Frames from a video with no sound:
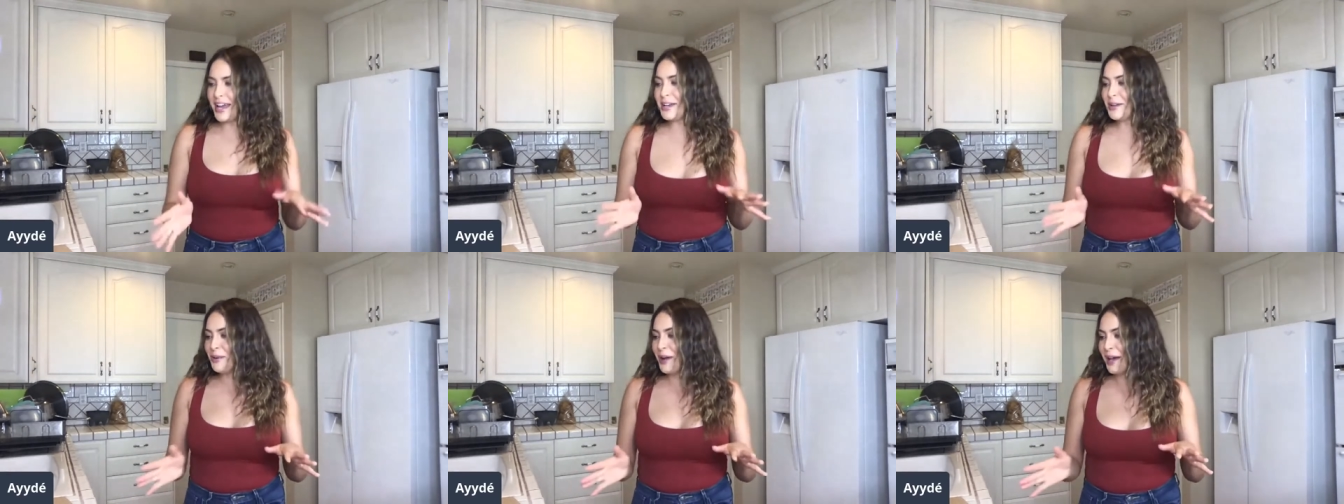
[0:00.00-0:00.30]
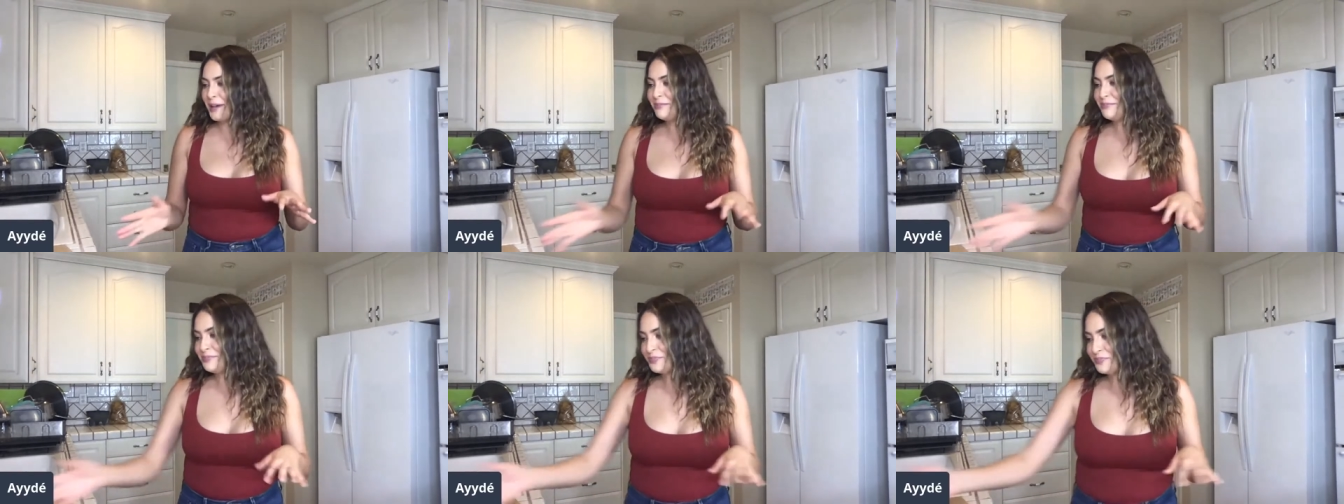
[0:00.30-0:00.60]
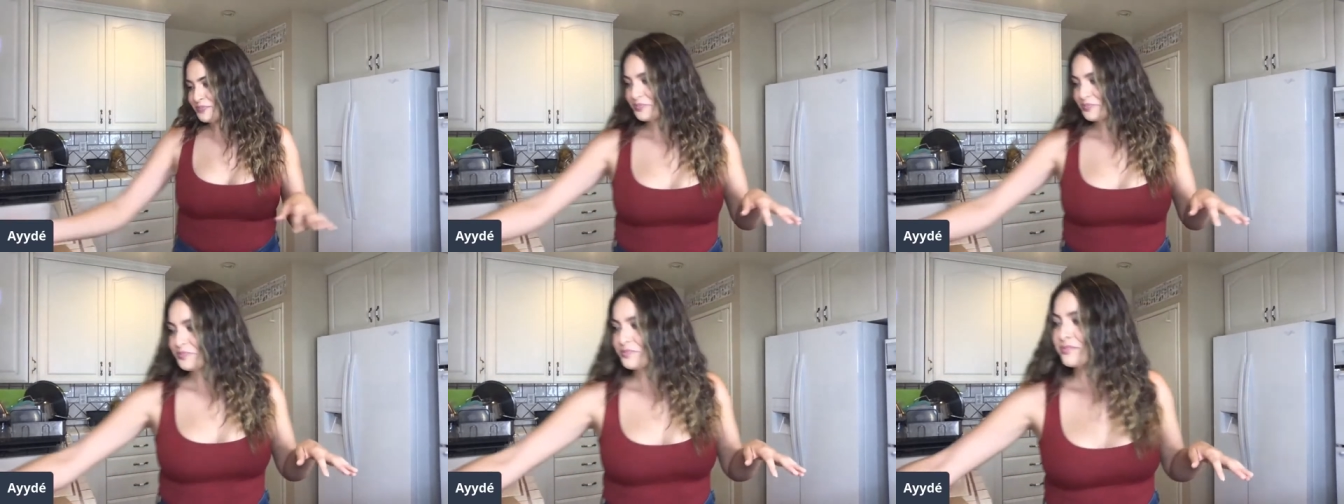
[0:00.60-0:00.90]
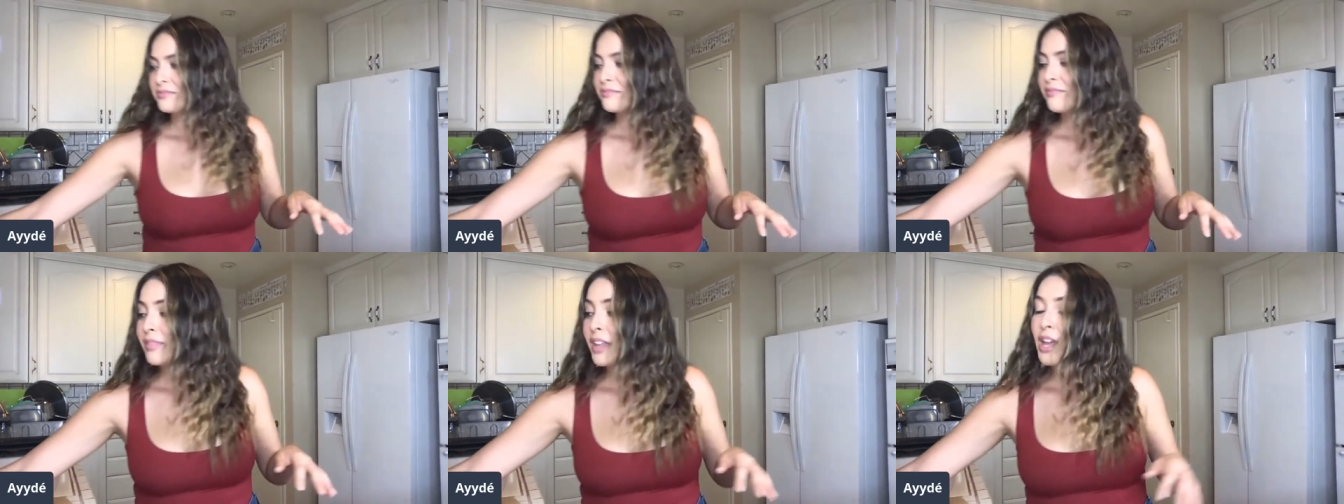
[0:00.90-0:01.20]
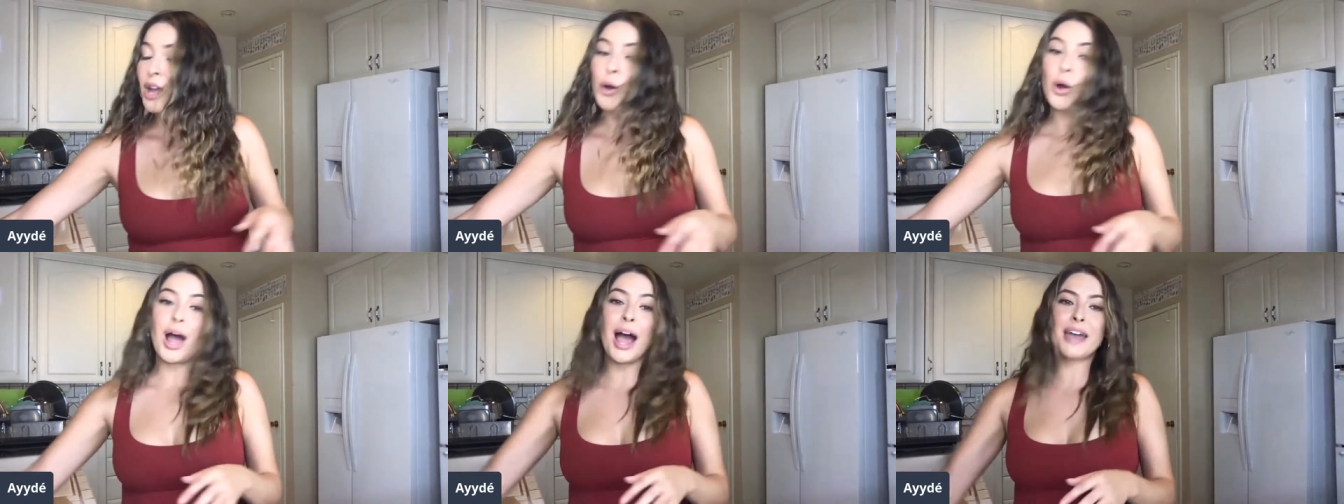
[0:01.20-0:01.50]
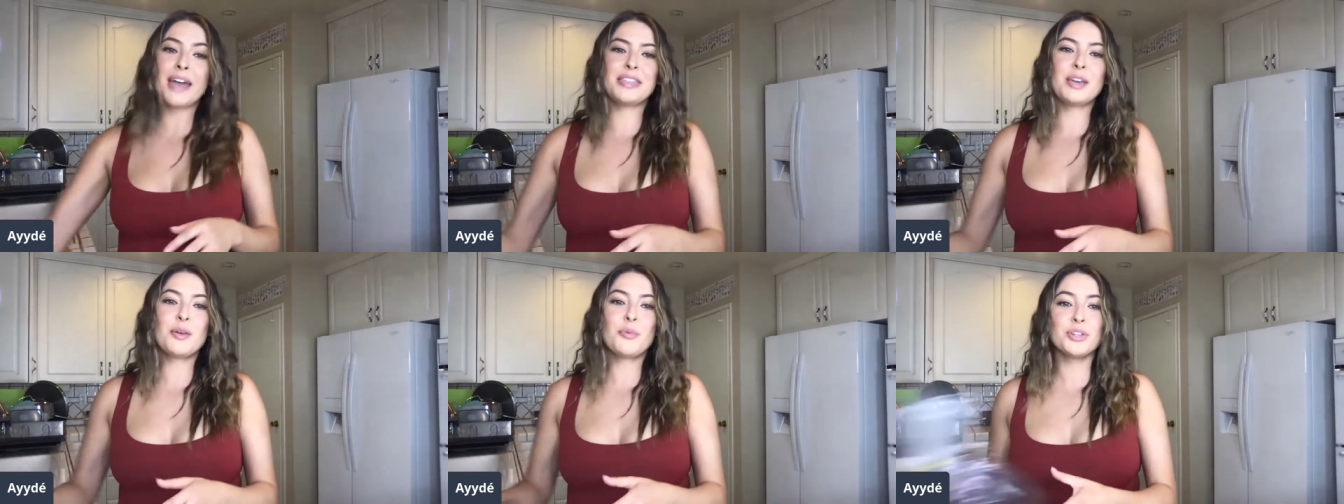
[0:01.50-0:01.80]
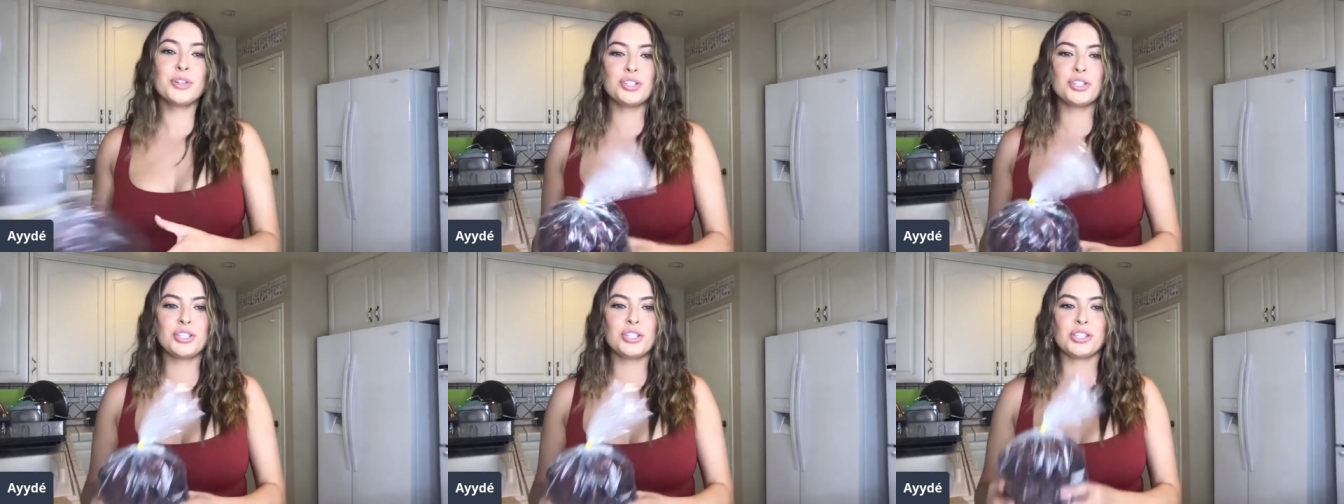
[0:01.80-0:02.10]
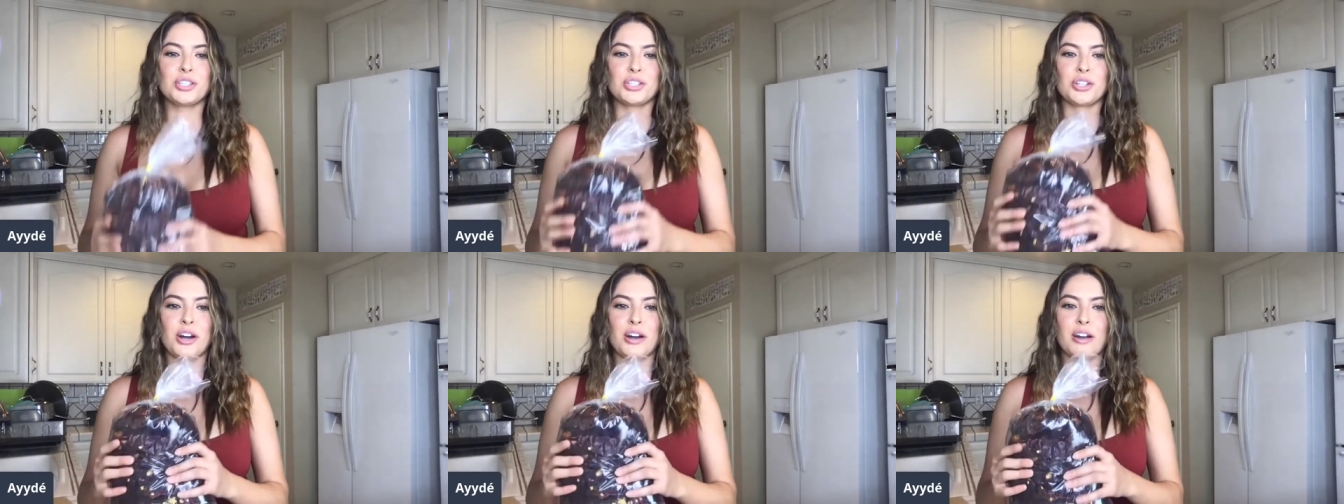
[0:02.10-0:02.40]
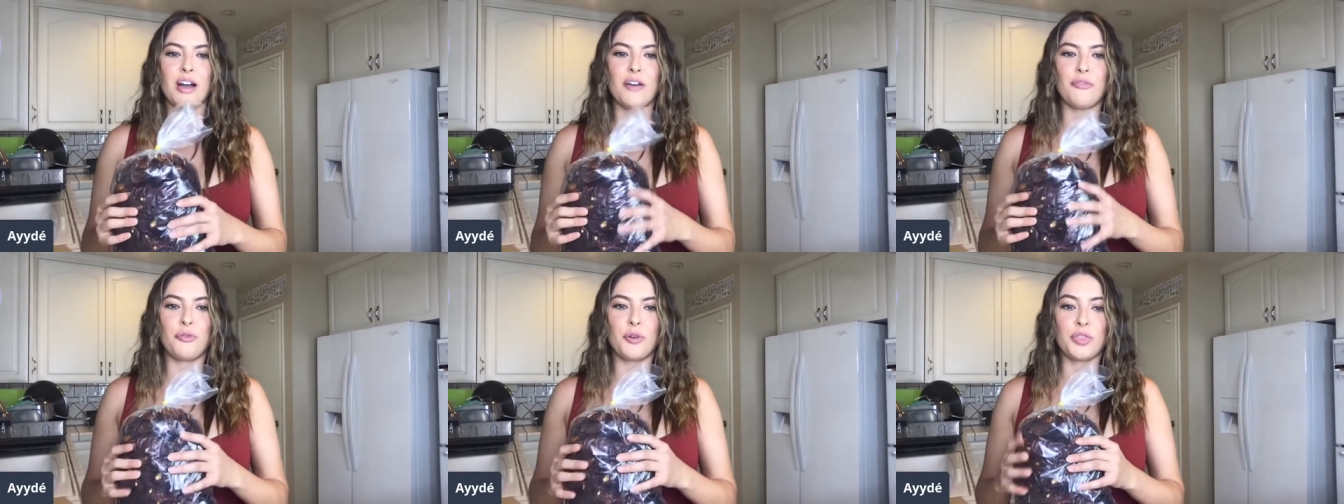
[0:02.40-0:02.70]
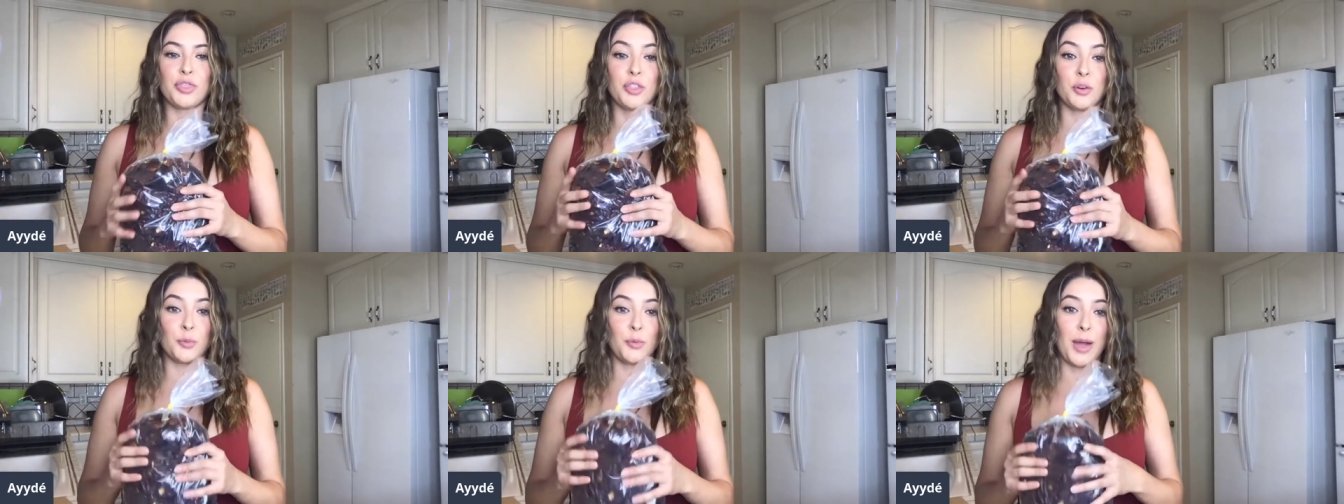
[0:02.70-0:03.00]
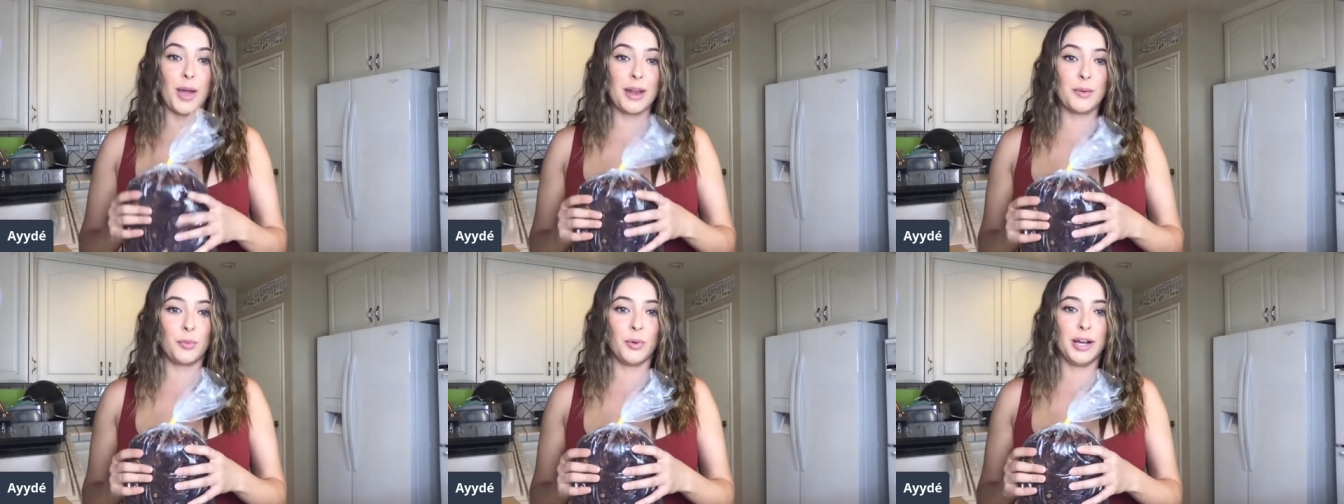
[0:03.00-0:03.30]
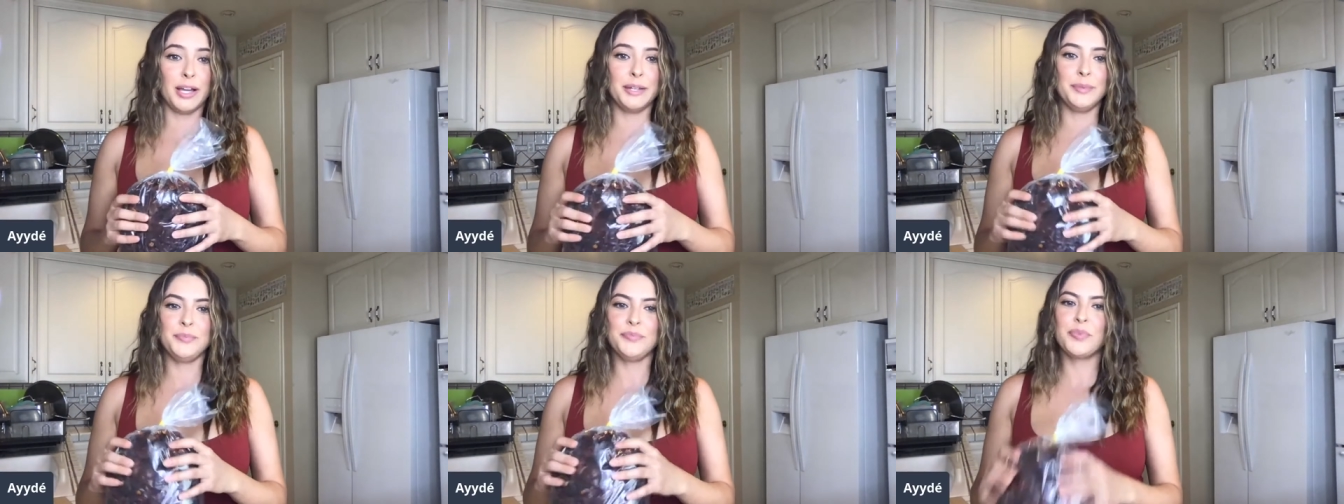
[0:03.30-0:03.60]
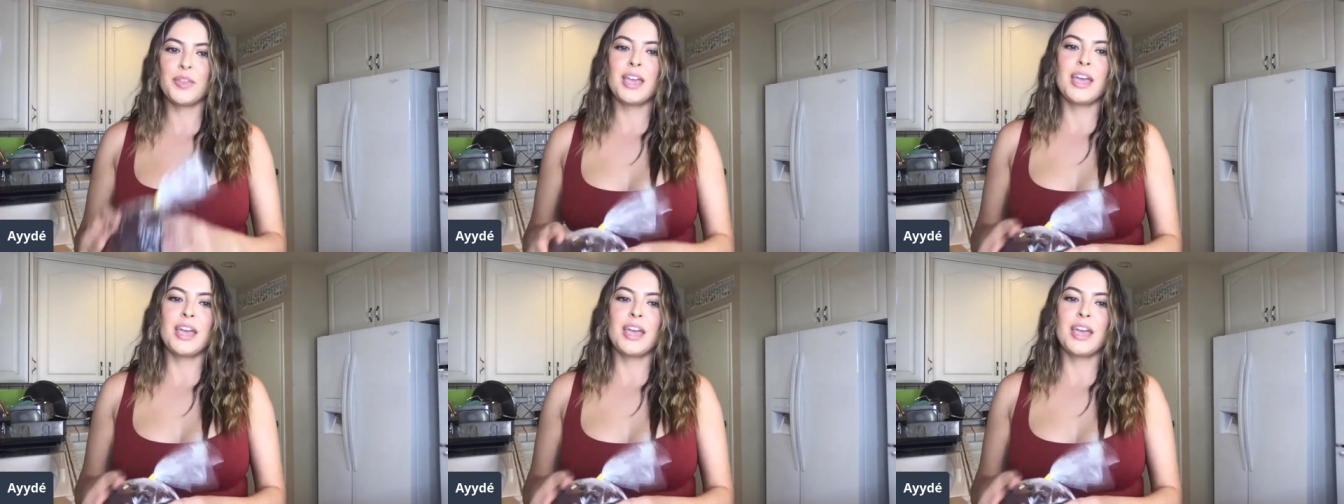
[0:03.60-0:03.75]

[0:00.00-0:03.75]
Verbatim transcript: anyway, I think we should start off with the red one.